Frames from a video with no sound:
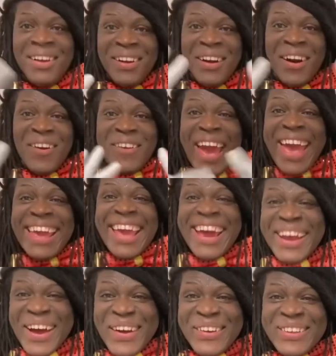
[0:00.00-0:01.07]
Okay,
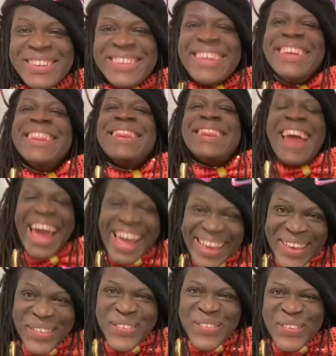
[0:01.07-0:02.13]
kiddos,
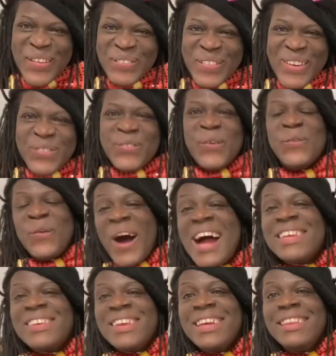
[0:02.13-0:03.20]
thank you so much for
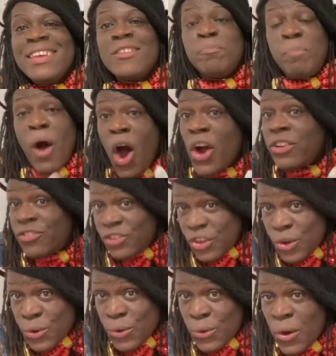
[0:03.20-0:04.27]
watching this part
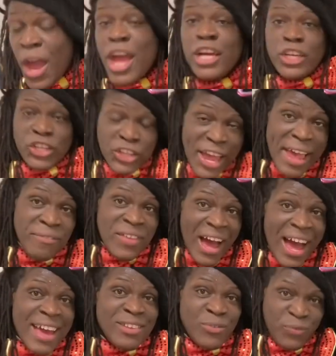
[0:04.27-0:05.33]
2 shaved
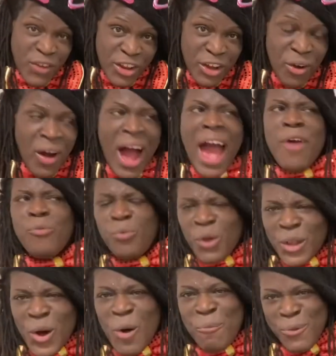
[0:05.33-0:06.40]
ice video. I
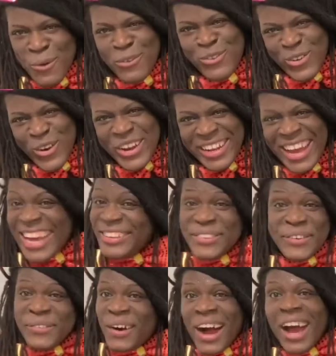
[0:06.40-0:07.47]
really hope you enjoyed it. I
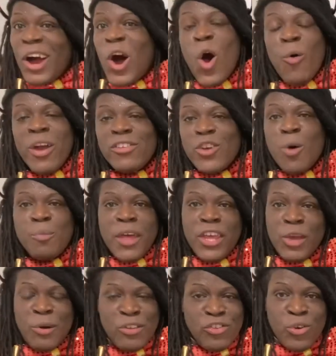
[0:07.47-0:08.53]
do. I always hope
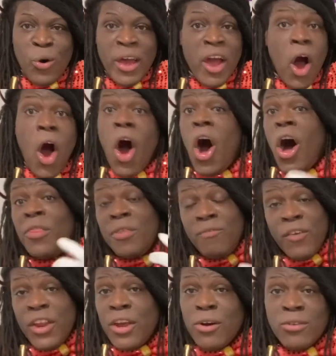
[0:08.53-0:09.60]
that you enjoy all the
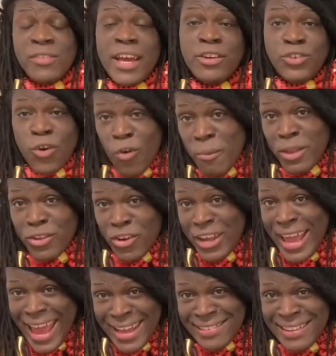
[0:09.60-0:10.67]
videos that Doremi
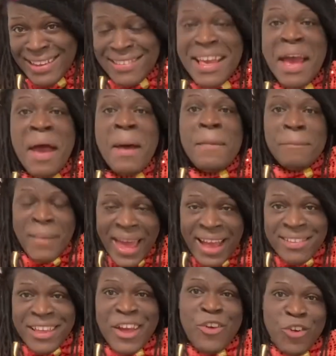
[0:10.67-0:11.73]
Learning Antics
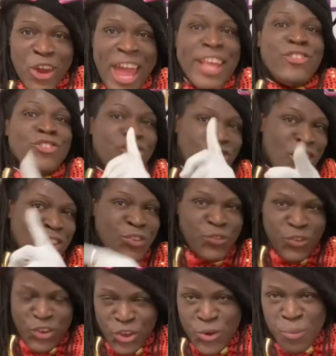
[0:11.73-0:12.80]
makes and creates just
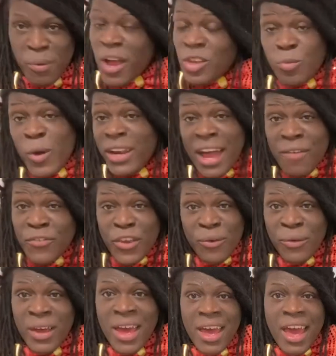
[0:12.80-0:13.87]
for you because we love
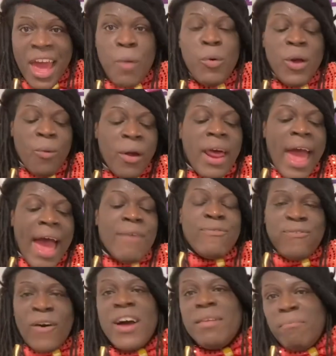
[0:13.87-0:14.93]
you and we want to have
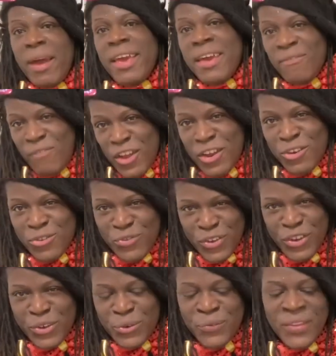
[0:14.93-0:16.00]
fun making videos for
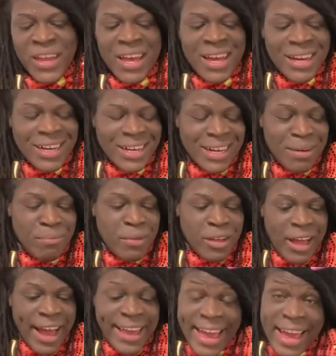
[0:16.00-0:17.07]
you.
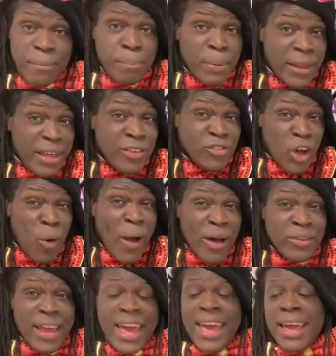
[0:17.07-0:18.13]
Again, please go
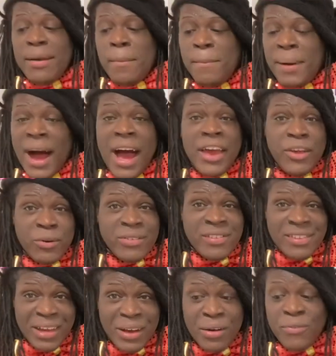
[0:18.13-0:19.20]
out and buy
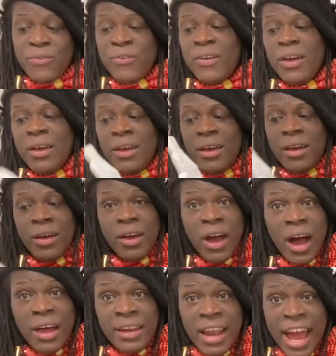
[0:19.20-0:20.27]
yourself
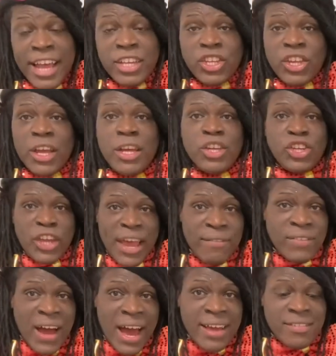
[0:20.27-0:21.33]
a nice
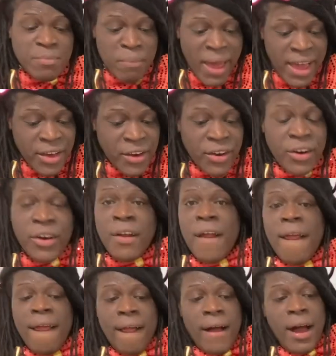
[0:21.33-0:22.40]
shaved ice maker,
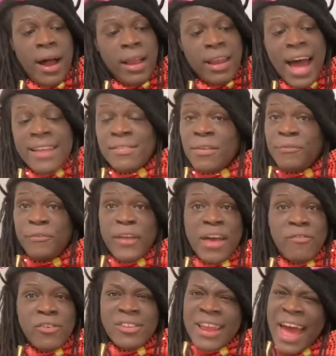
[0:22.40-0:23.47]
lots of
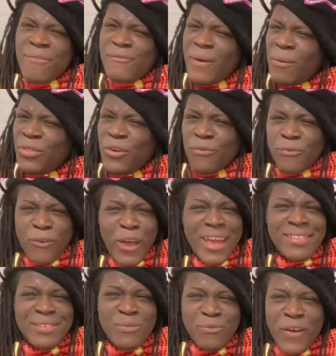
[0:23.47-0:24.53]
flavors, and have fun with your
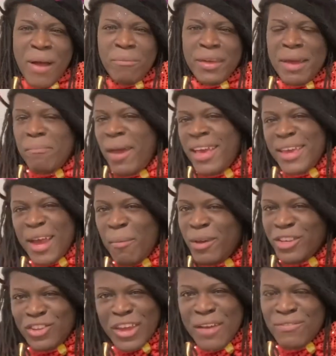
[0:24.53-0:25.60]
friends and family and make yummy
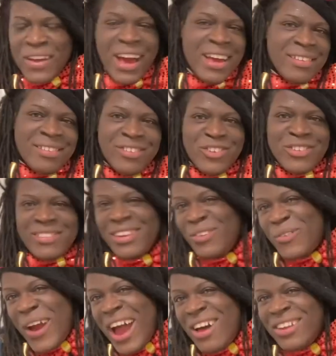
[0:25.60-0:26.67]
shaved ice and just sit
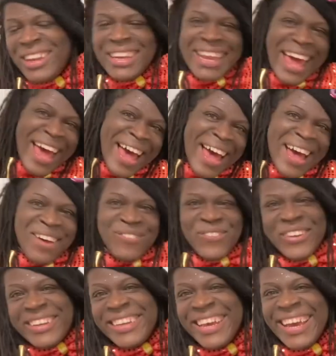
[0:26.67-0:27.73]
around and laugh
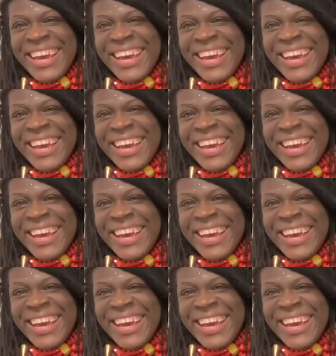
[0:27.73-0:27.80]
and